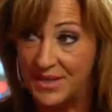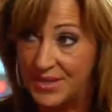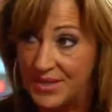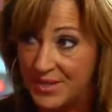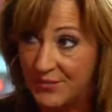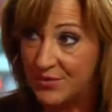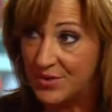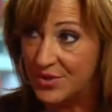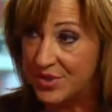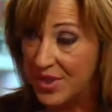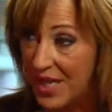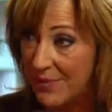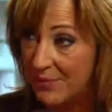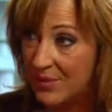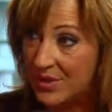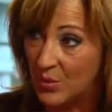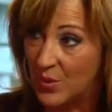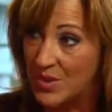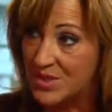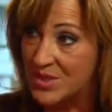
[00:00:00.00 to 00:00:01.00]
at a different time
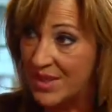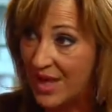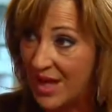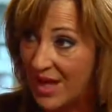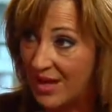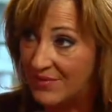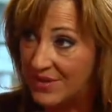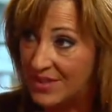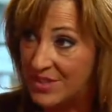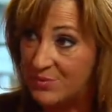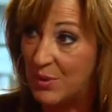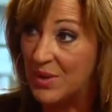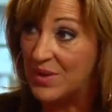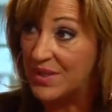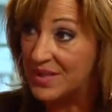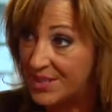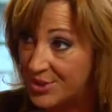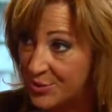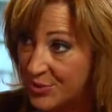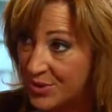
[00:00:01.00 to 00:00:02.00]
when it wasn't obvious while
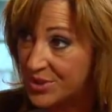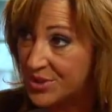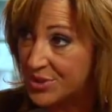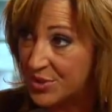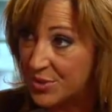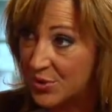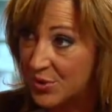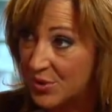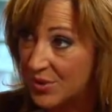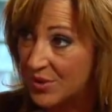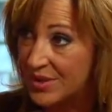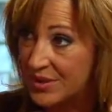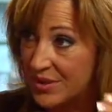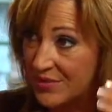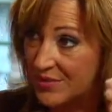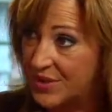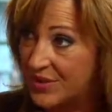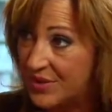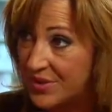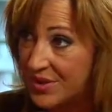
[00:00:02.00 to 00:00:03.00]
the kids were at school? Do you
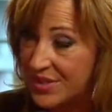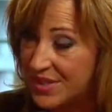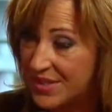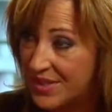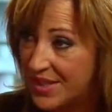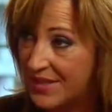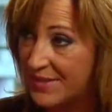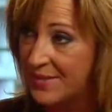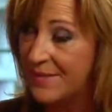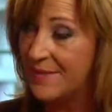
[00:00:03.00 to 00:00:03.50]
have any thoughts on that?